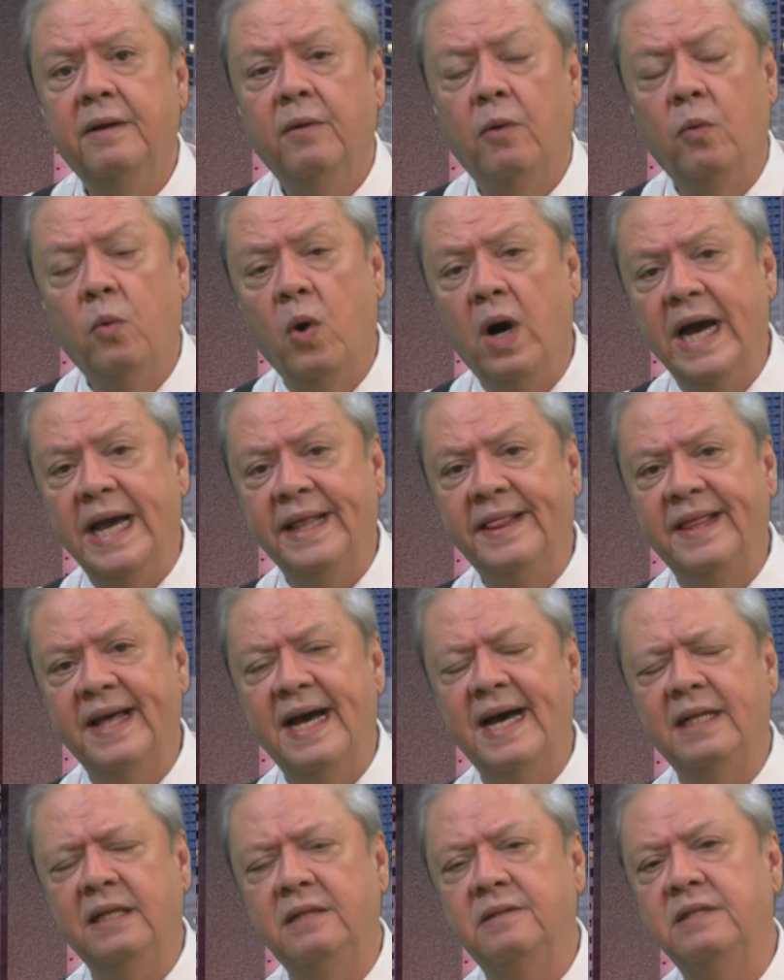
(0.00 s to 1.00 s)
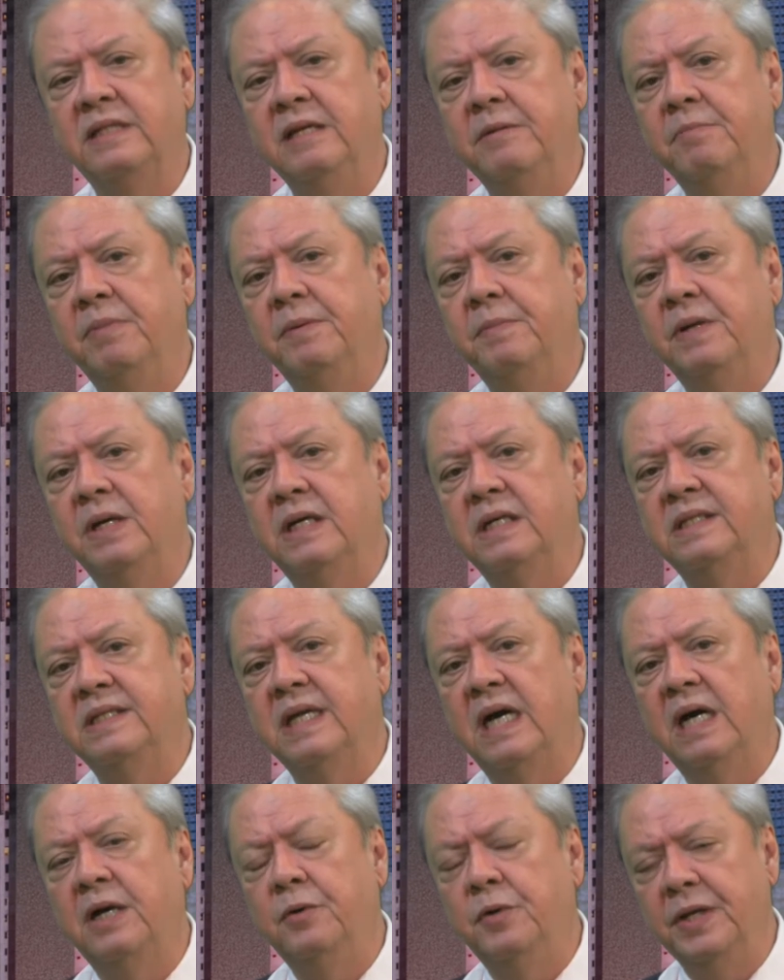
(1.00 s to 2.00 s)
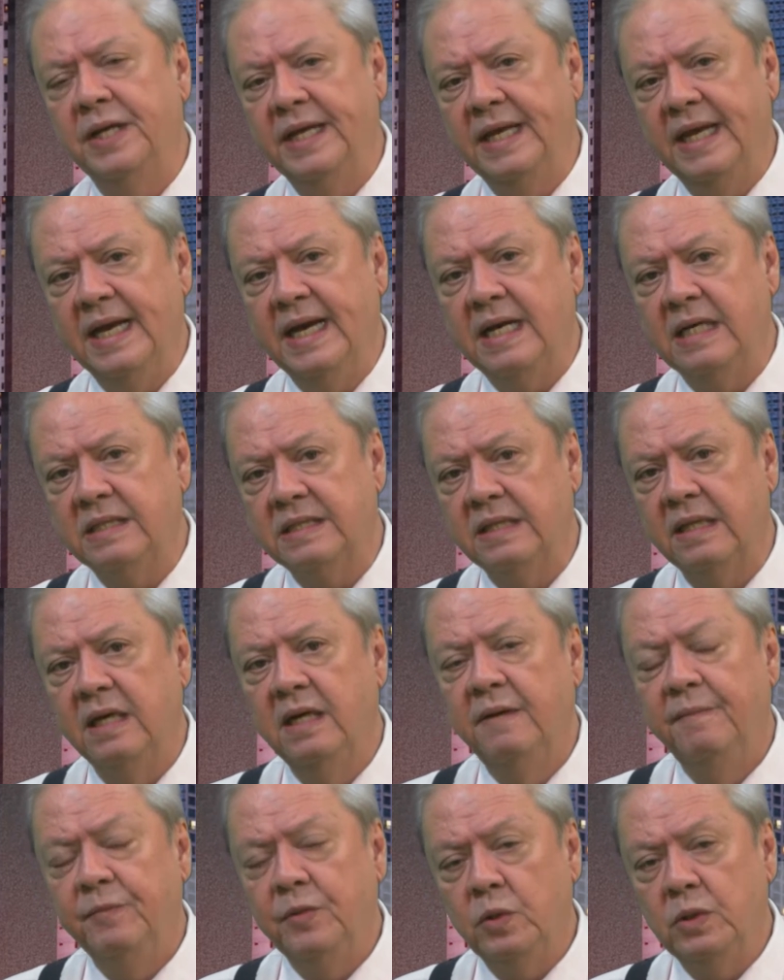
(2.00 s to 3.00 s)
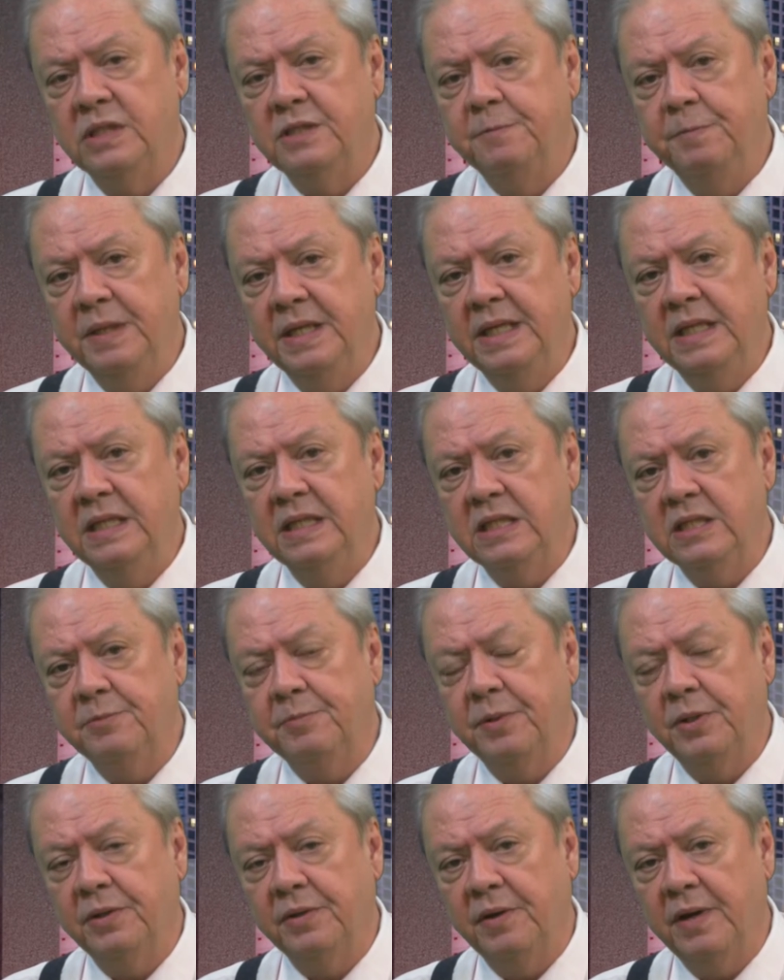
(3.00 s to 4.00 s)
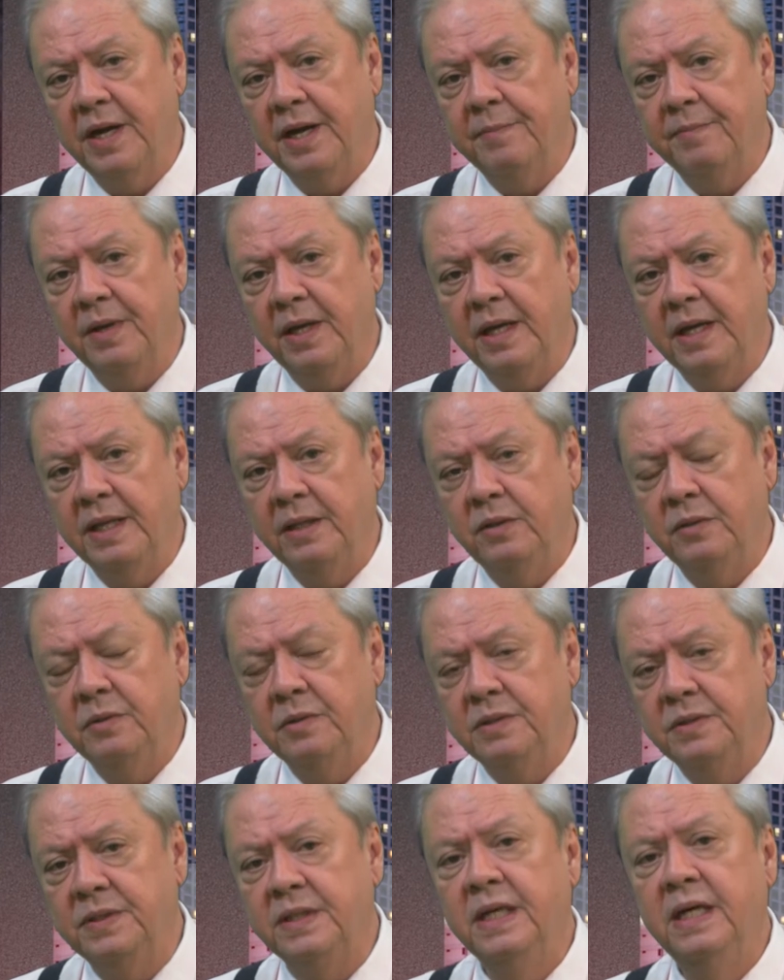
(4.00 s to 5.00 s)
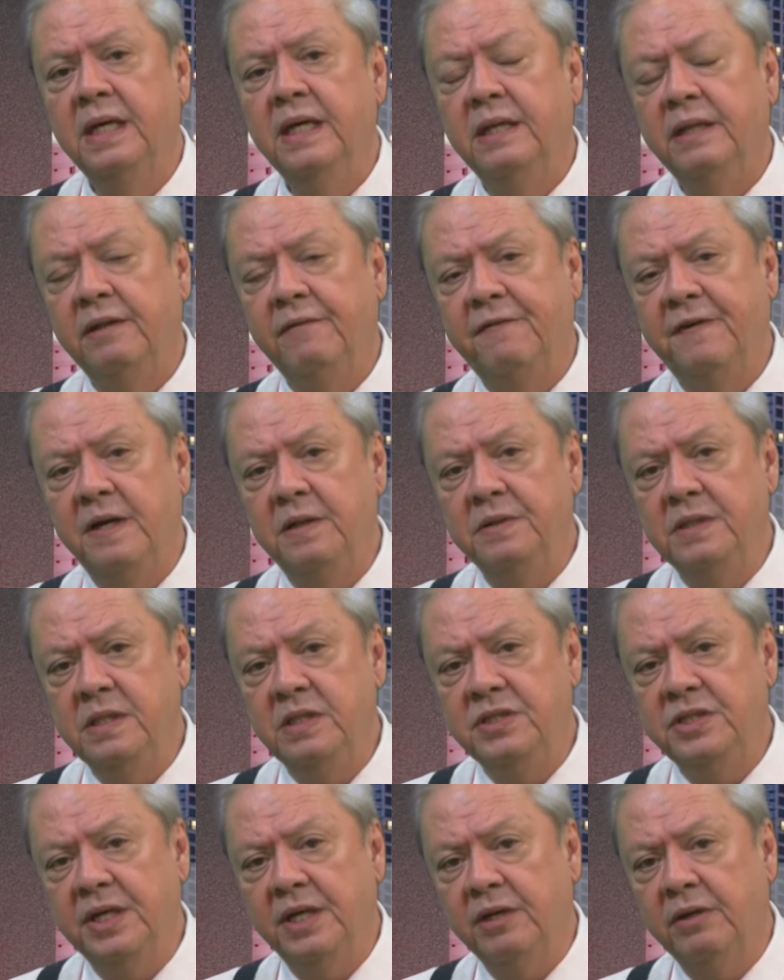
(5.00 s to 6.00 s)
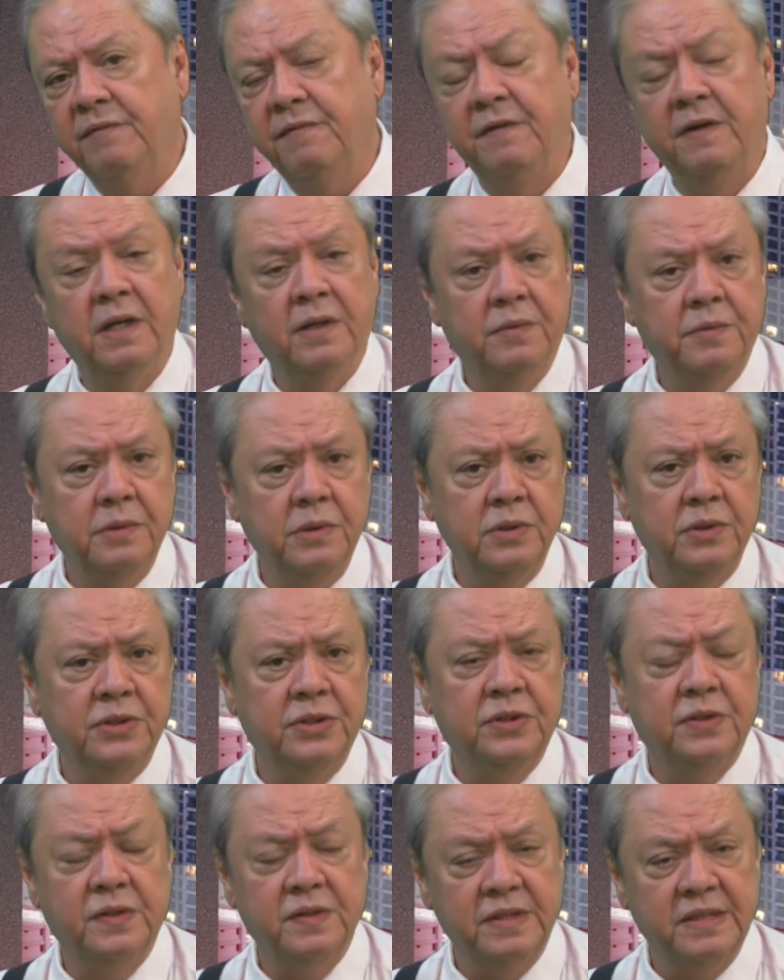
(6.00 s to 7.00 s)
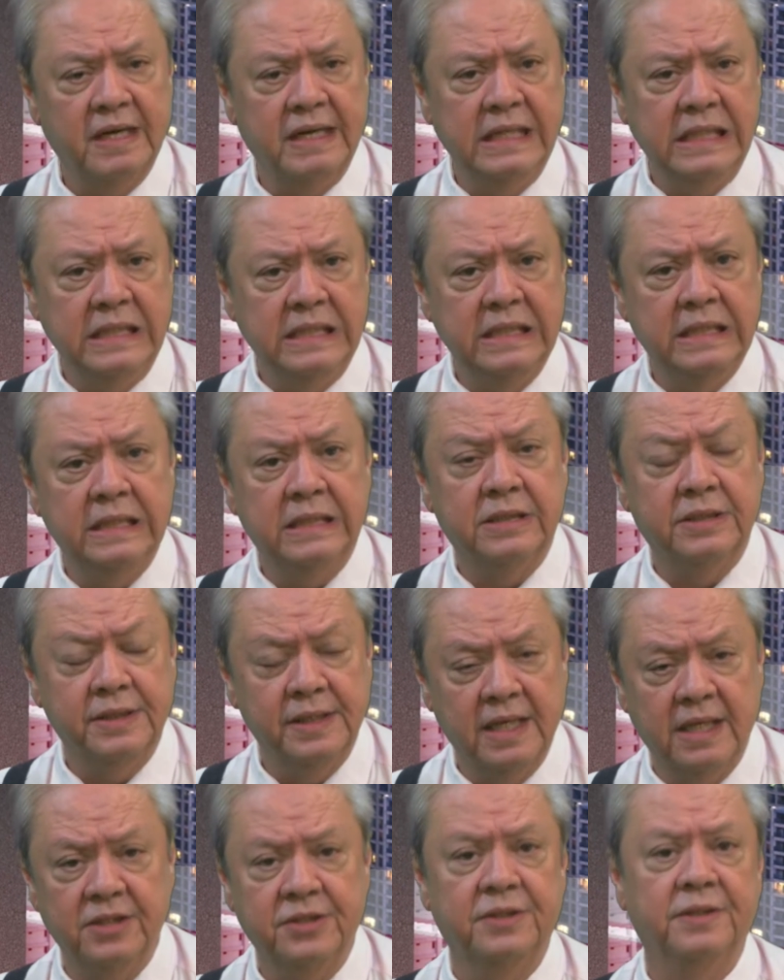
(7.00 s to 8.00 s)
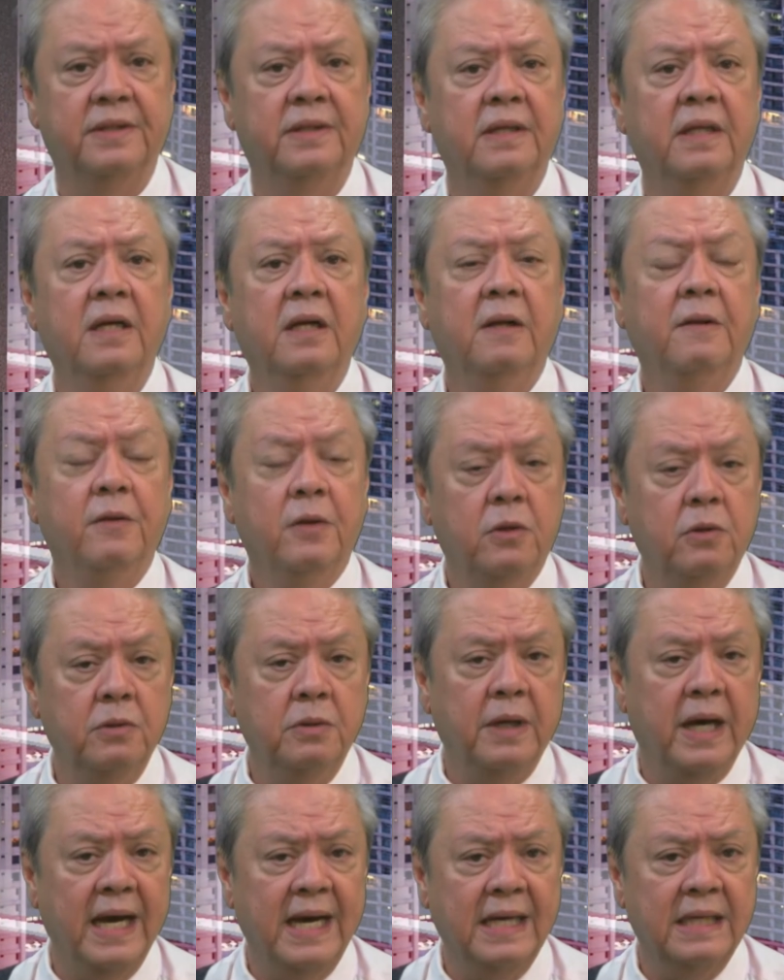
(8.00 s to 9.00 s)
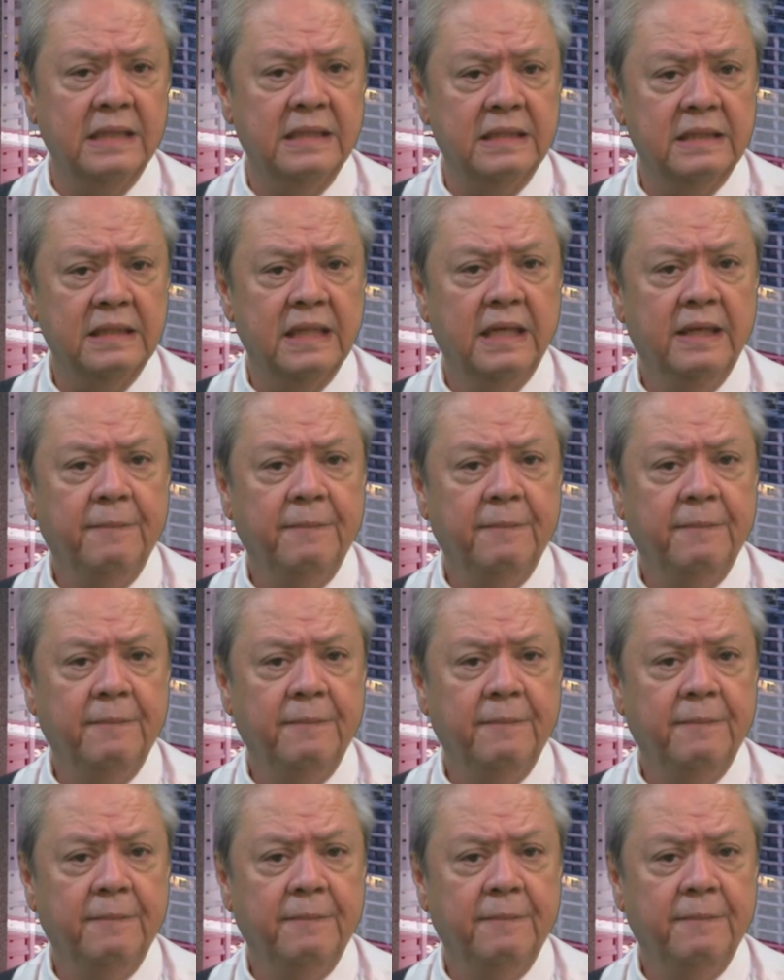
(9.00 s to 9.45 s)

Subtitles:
Why that? Simply because our guest, who has been in this program and who's the founding chair of LaRouche Society International, who has